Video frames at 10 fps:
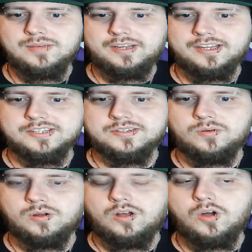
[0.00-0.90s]
Because,
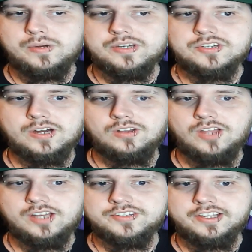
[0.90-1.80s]
we share a
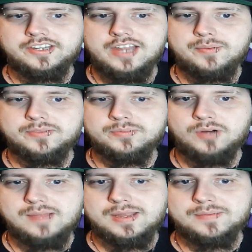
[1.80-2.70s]
lot of DNA with
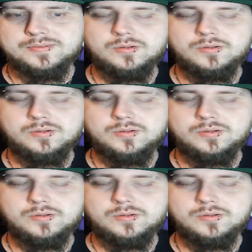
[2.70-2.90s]
primates.